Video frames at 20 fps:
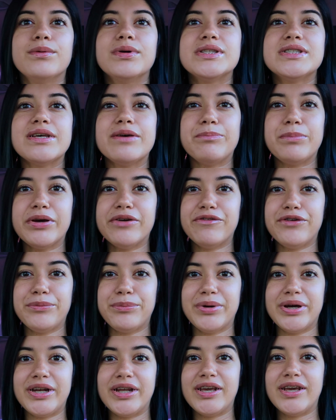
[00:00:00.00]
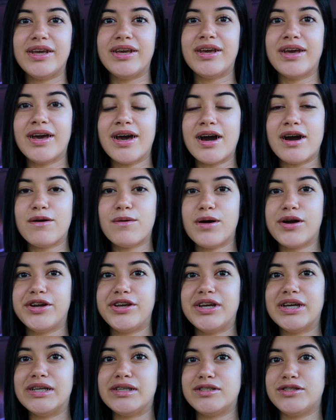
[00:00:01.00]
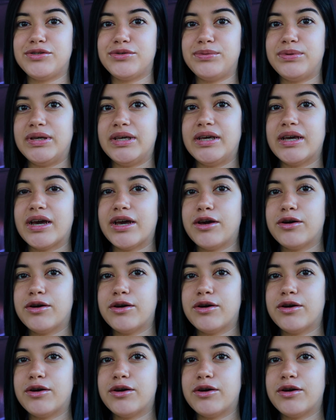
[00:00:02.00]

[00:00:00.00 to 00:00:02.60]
What's up, everybody? How are you guys doing?